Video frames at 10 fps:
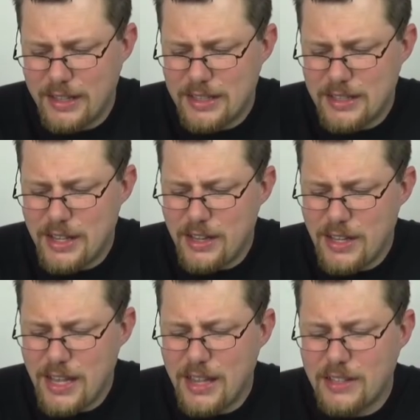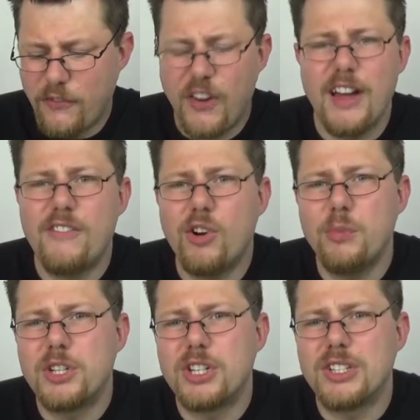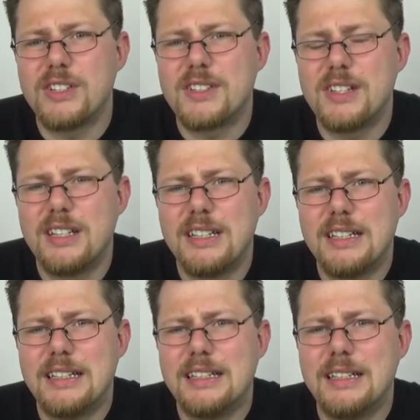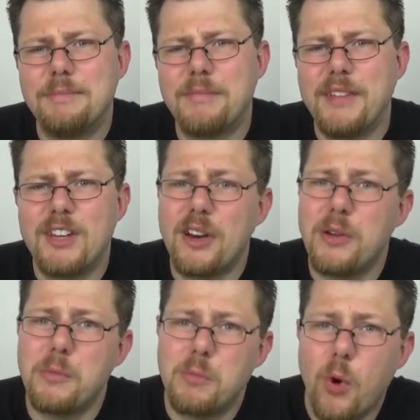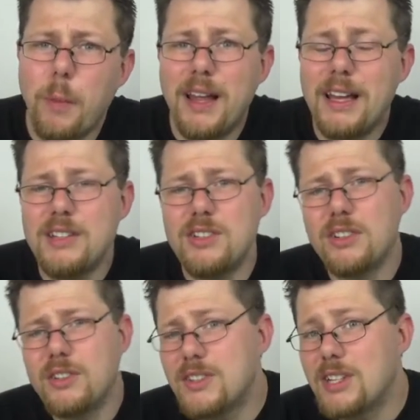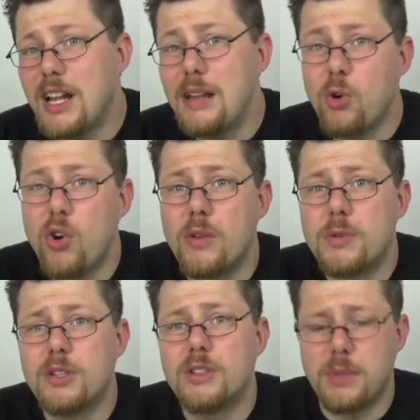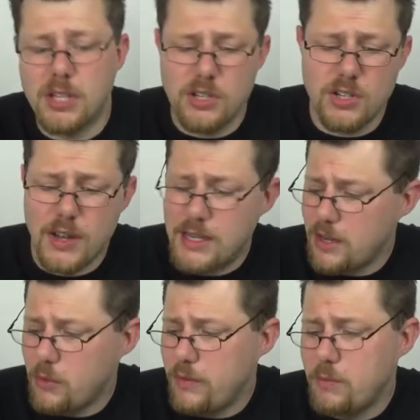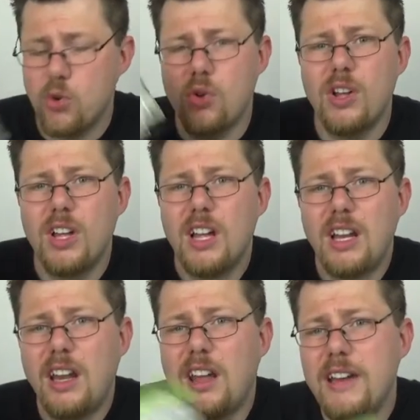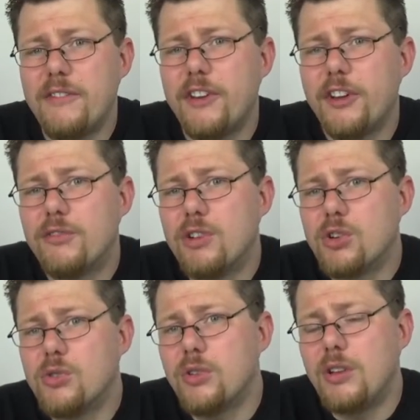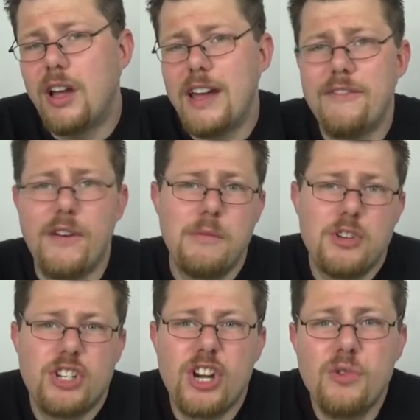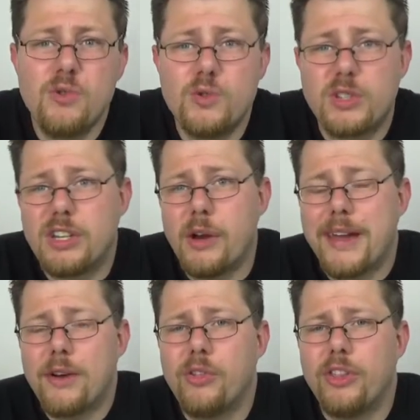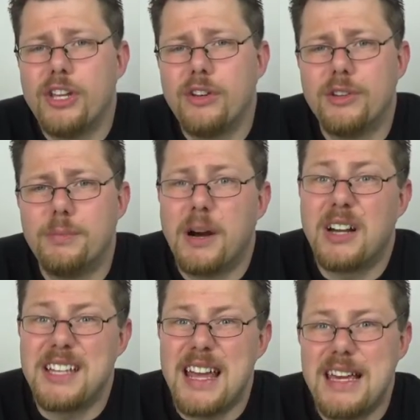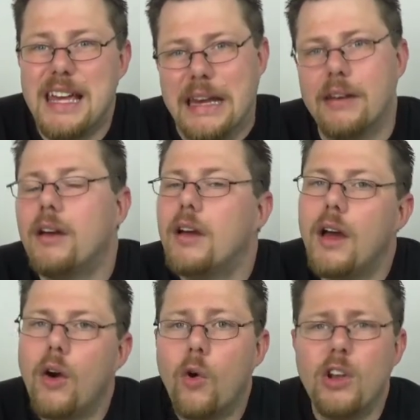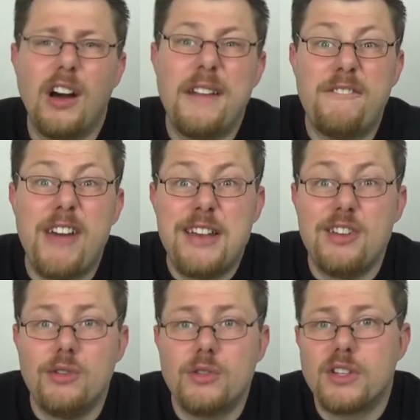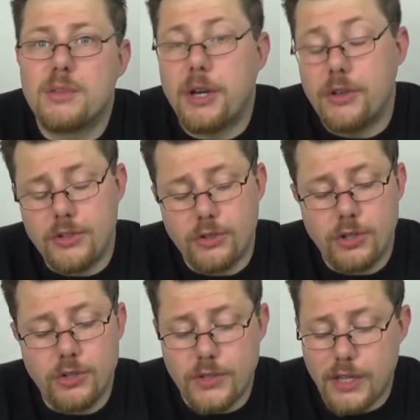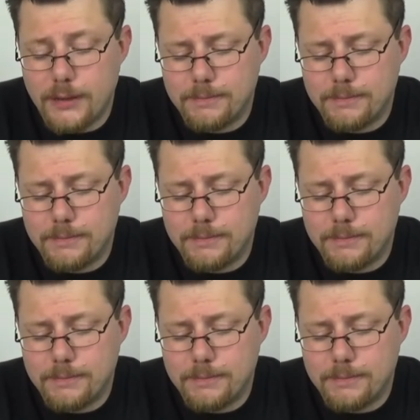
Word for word: So yeah, that's five options. Um, if you go more players, you've got slightly more options because you end up with more live record, live shows going on that you could partake in, or live venues, I suppose you're choosing.